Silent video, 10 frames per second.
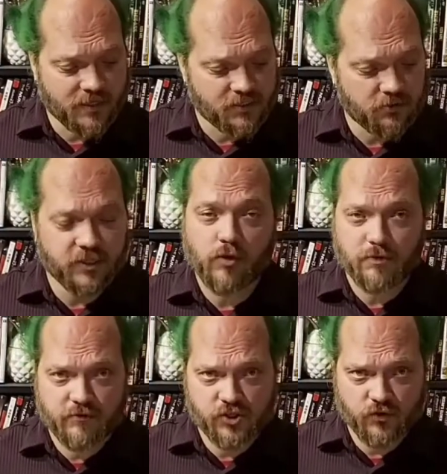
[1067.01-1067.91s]
I certainly
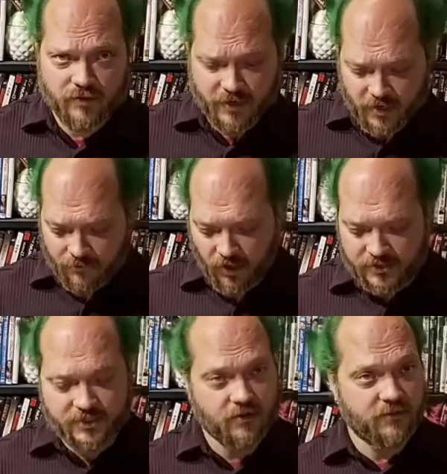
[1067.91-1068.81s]
hope you've enjoyed my
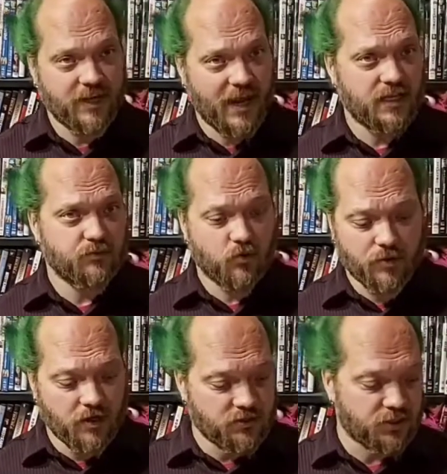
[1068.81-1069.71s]
unboxing of the
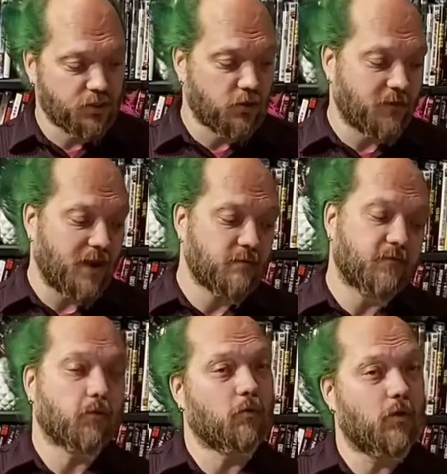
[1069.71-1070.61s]
Hasbro Pulse Nerf
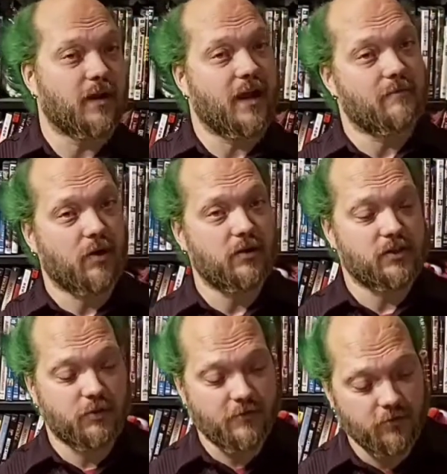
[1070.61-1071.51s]
M41-A
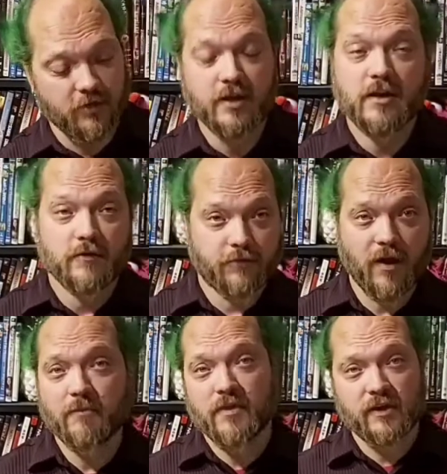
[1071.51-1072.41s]
Pulse Rifle
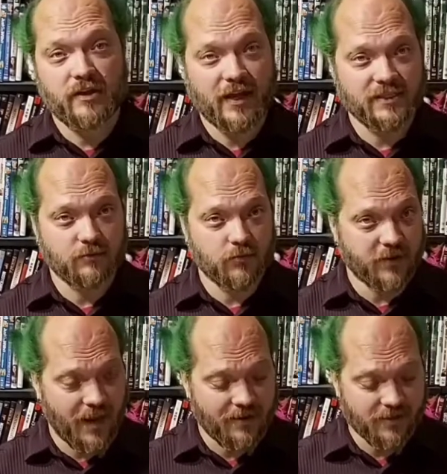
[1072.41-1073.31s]
from the classic
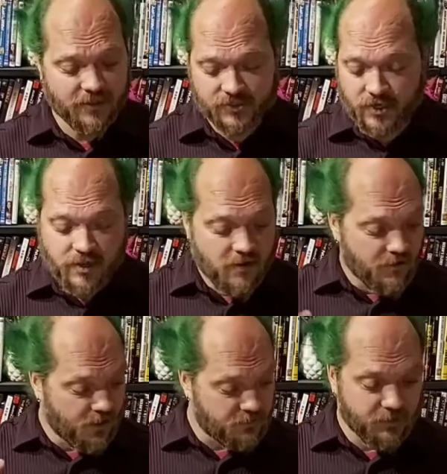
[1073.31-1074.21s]
movie Aliens.
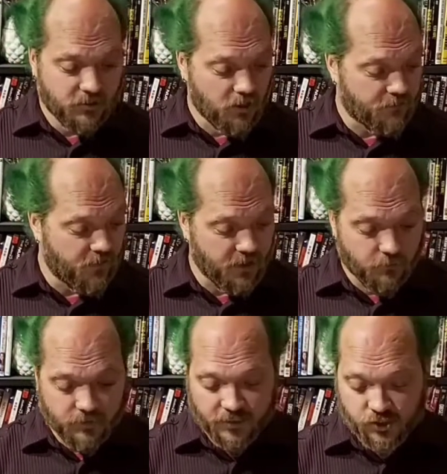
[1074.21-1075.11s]
It's been a lot of
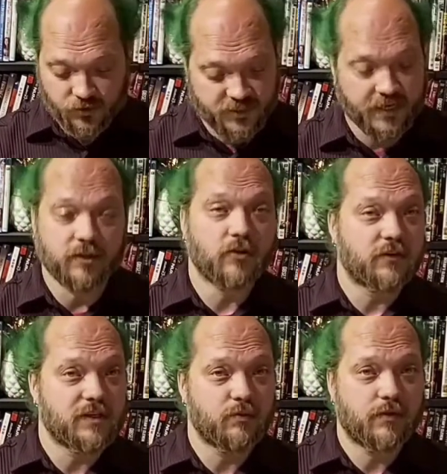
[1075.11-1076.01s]
fun. I really enjoyed taking a
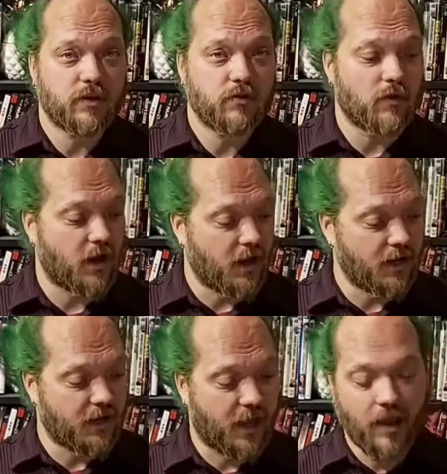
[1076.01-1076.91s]
look at this with you.
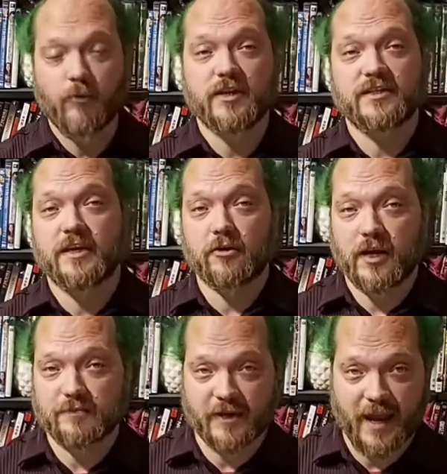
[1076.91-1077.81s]
I can't wait to
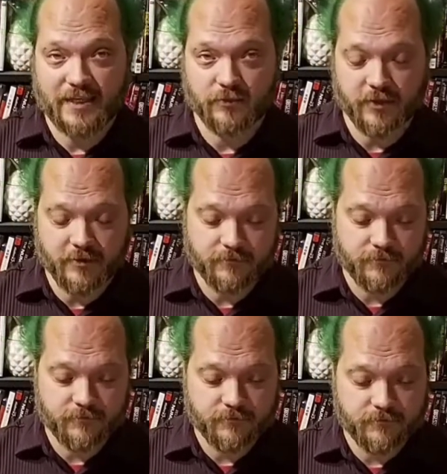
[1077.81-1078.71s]
terrorize my cats with it.
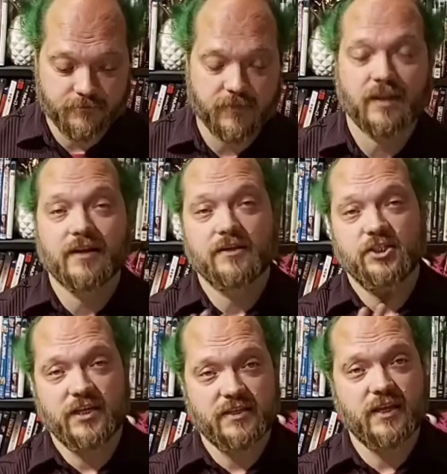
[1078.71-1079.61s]

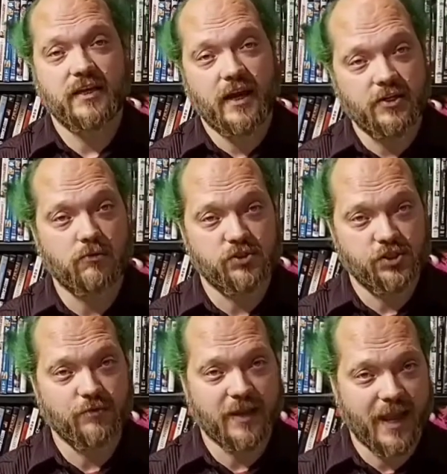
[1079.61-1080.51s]
Just kidding, I
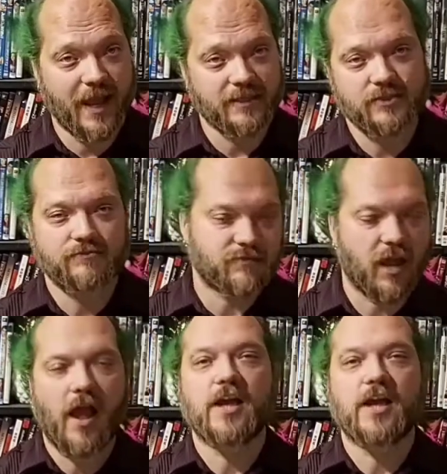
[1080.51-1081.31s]
don't shoot my cats.